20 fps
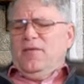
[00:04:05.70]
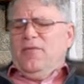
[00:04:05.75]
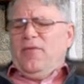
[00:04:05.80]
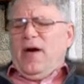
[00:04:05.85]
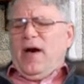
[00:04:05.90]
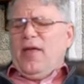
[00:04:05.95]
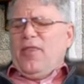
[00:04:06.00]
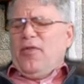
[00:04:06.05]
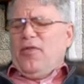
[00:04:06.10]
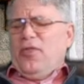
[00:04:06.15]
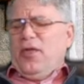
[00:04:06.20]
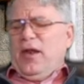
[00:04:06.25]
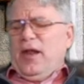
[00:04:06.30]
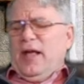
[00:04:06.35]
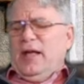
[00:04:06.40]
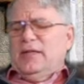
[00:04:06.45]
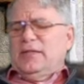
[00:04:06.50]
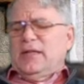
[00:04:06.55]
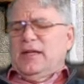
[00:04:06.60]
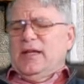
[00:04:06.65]
Father, that
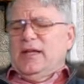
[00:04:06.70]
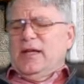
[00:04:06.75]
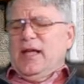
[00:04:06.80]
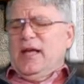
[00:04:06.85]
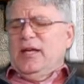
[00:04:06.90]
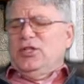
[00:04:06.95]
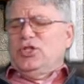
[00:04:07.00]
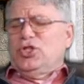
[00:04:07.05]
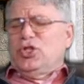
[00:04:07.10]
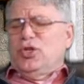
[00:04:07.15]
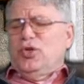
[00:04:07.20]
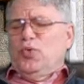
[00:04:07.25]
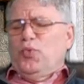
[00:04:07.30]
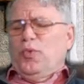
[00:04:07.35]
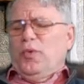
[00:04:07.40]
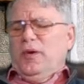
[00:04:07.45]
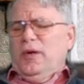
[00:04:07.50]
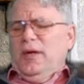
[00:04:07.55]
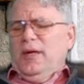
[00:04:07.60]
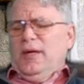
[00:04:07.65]
as a nation,
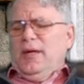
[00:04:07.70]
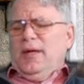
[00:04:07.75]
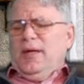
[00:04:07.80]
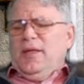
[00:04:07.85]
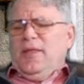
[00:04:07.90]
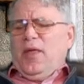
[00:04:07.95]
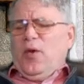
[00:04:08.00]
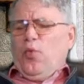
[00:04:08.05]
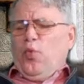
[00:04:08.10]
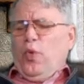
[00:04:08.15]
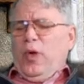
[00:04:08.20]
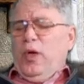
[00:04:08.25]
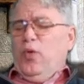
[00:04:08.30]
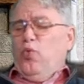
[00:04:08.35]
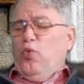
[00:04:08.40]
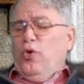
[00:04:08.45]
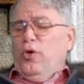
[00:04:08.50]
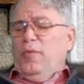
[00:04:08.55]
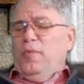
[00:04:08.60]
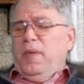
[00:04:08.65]
that we
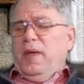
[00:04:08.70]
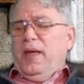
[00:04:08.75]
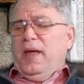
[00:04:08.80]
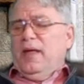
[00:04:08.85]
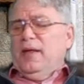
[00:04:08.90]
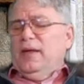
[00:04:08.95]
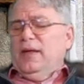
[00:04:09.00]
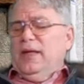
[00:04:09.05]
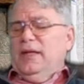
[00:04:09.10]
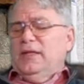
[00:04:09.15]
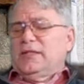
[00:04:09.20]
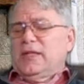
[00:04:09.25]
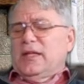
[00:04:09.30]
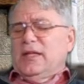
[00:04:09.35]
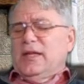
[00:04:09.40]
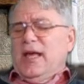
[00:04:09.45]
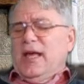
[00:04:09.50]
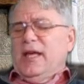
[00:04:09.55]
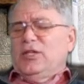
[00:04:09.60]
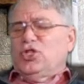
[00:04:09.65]
would be at least a
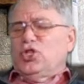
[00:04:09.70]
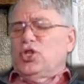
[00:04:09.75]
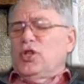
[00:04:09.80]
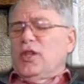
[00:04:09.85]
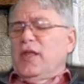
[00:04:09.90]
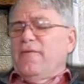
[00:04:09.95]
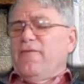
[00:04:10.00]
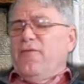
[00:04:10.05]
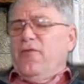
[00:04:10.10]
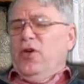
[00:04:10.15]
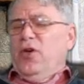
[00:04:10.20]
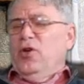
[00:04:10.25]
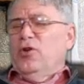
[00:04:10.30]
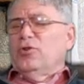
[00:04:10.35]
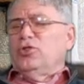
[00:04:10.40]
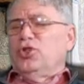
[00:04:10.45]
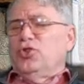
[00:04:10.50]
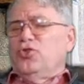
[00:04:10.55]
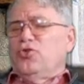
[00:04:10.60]
nation that fears